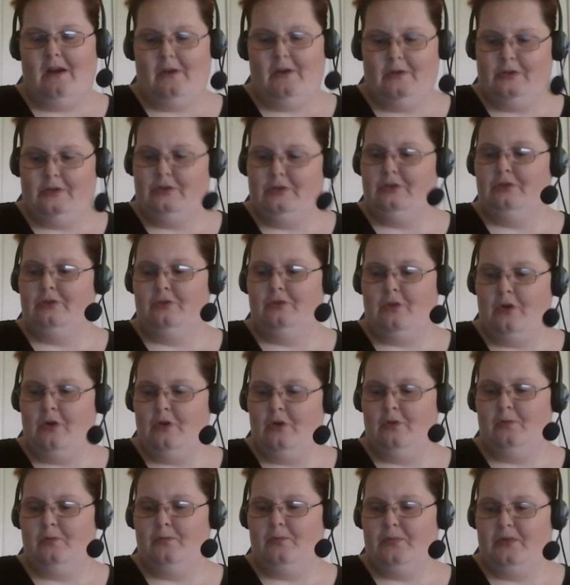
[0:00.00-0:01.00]
I do
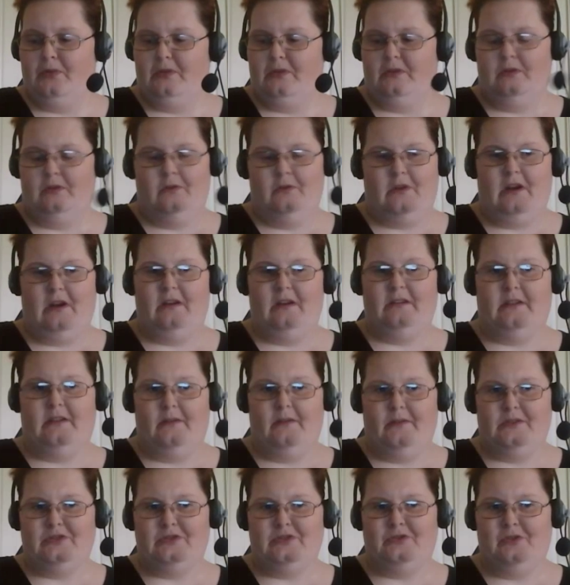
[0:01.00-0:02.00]
hope you guys
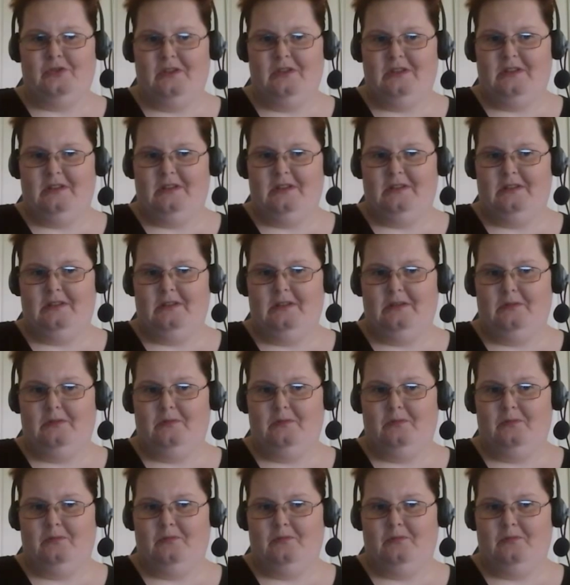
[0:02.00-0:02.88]
have enjoyed this.